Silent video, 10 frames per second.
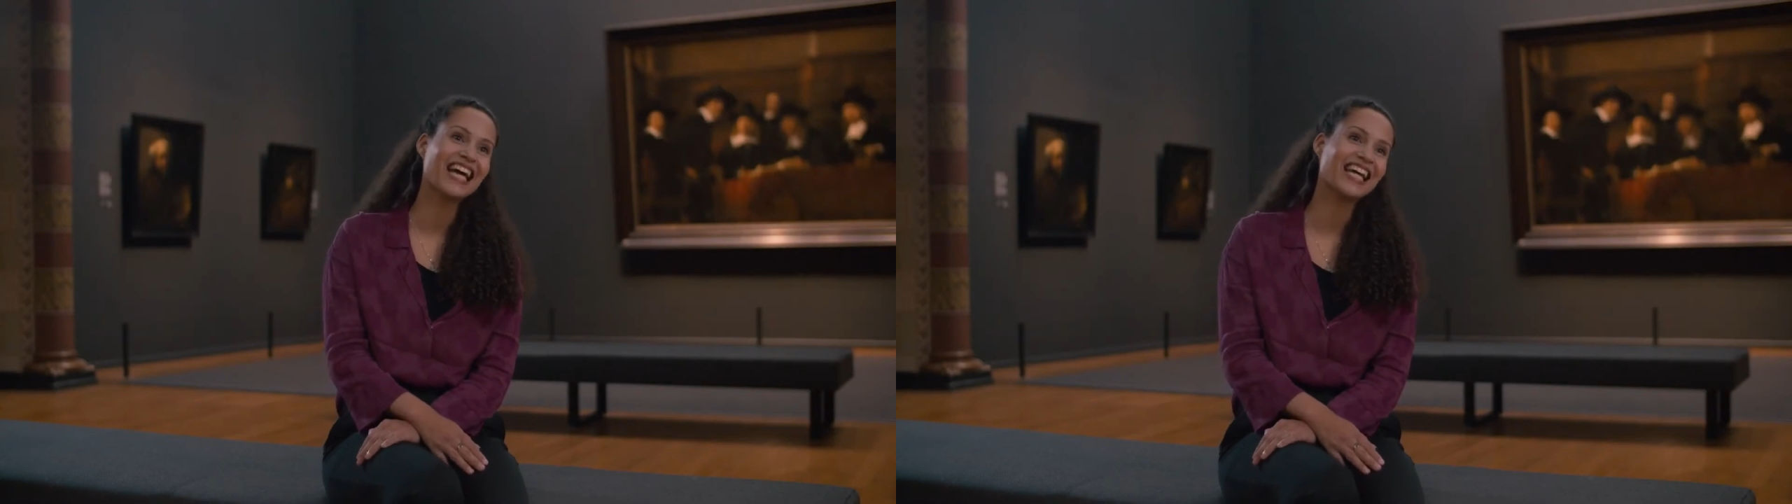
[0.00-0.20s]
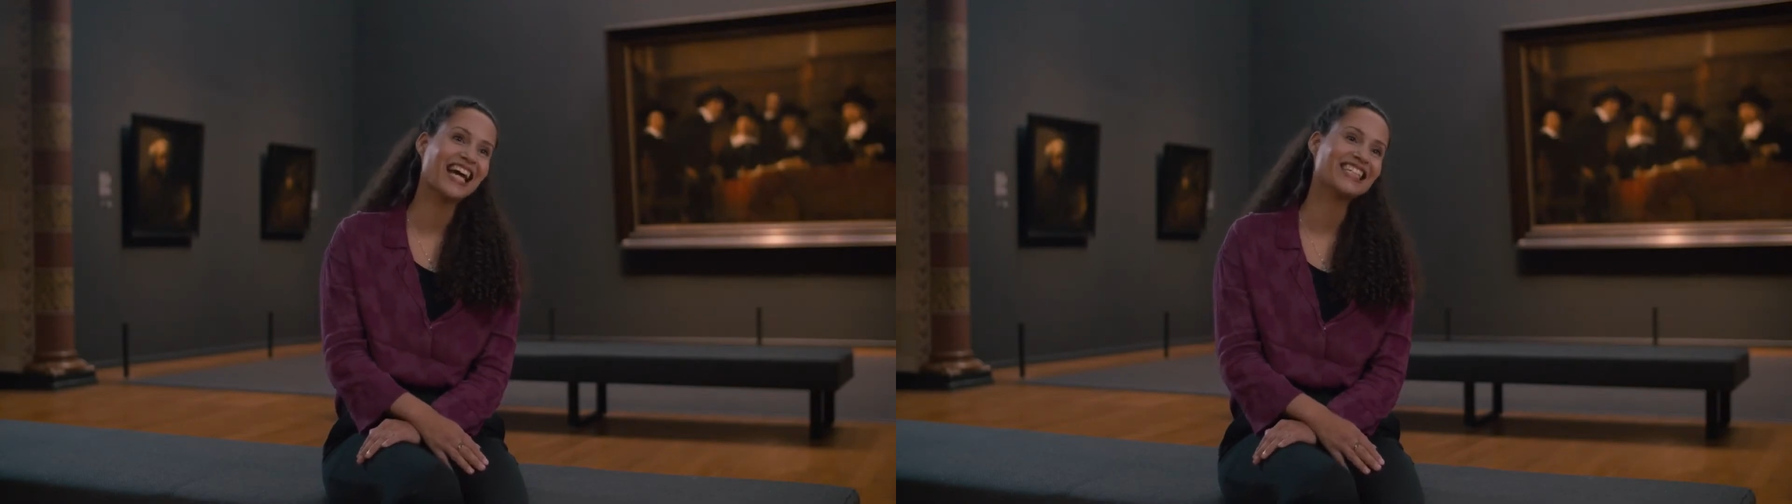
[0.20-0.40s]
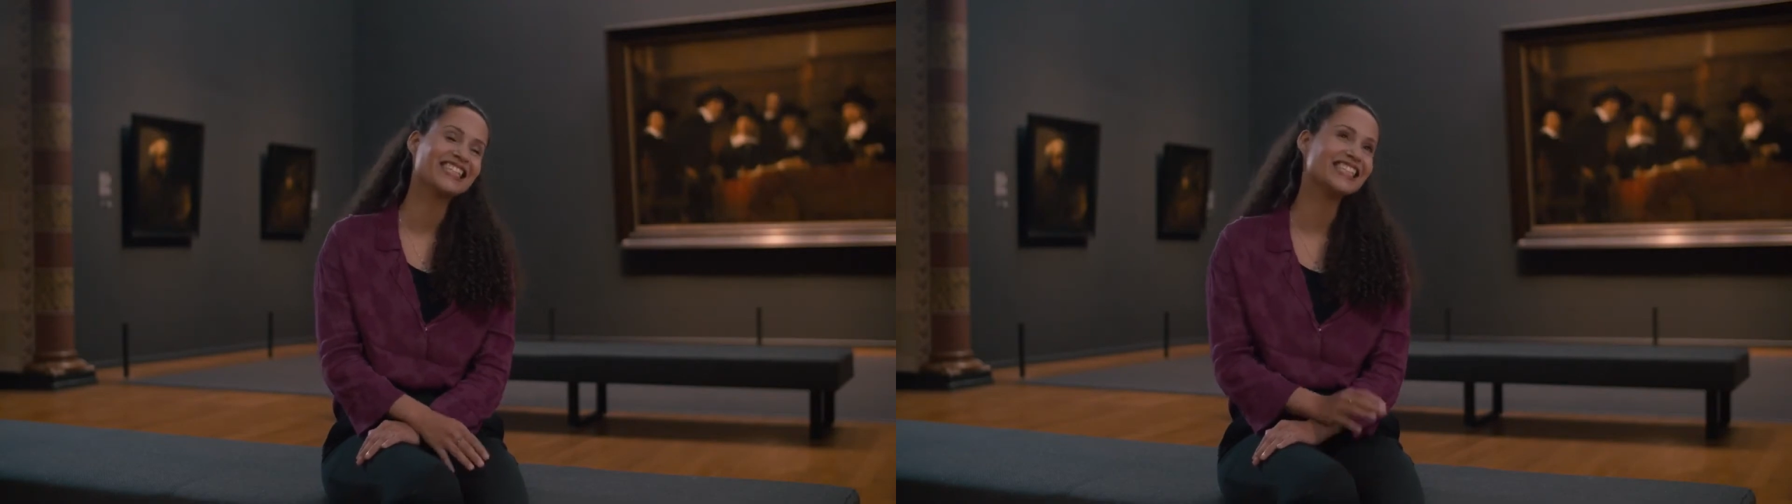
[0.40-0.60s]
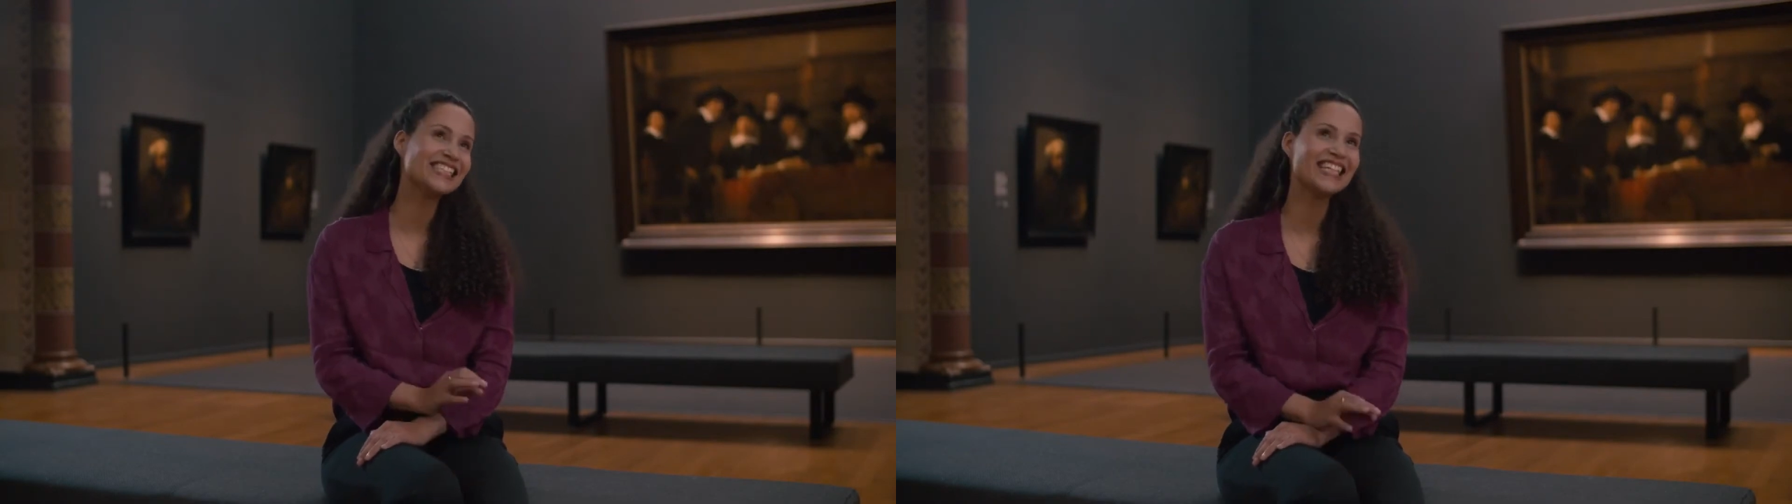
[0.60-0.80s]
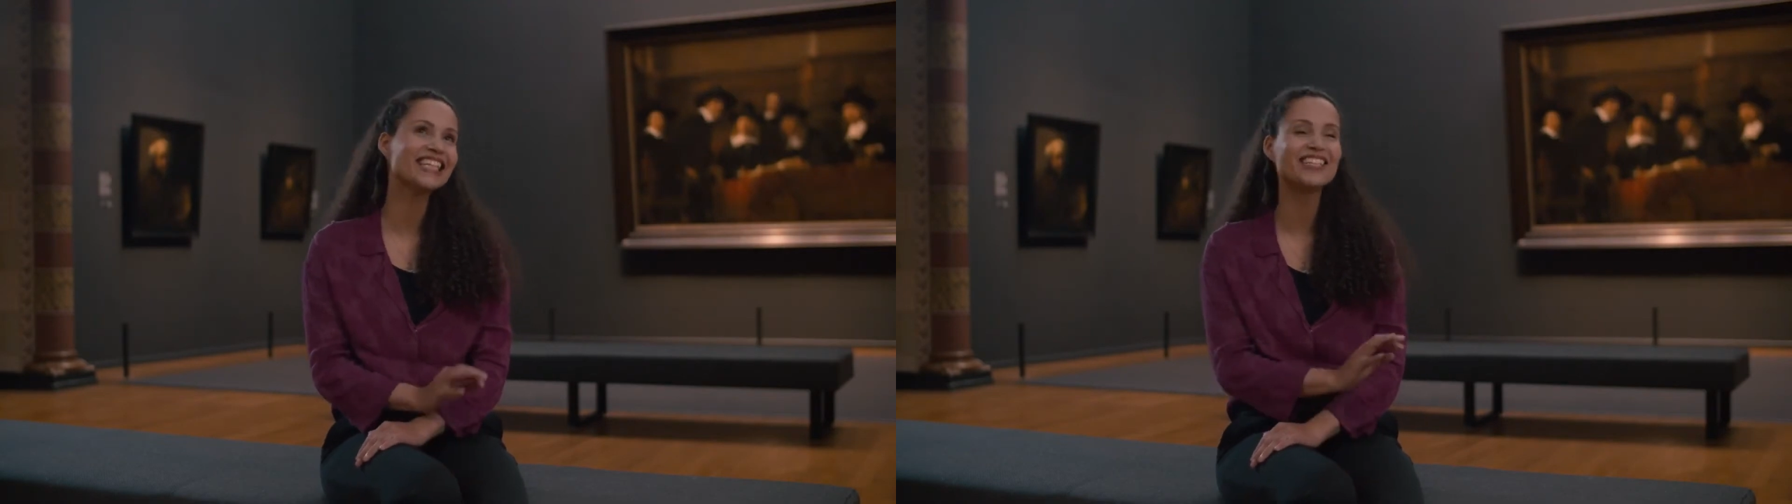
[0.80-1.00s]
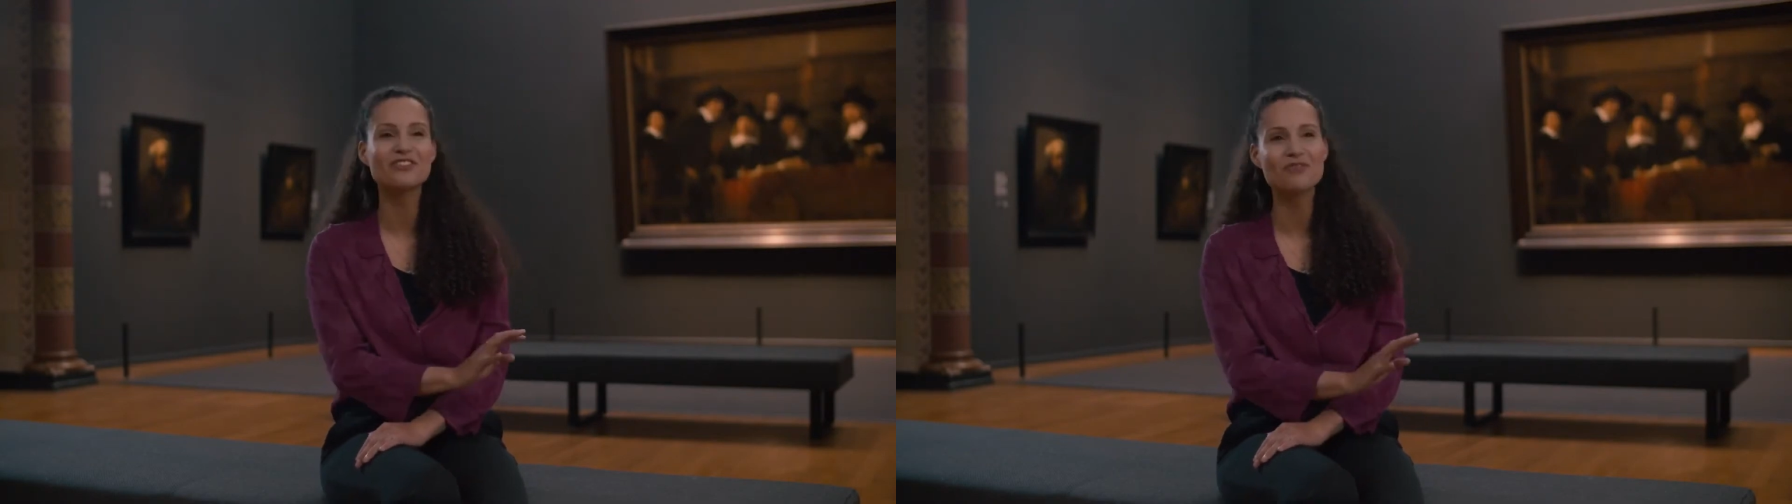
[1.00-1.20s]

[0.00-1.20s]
I distinctly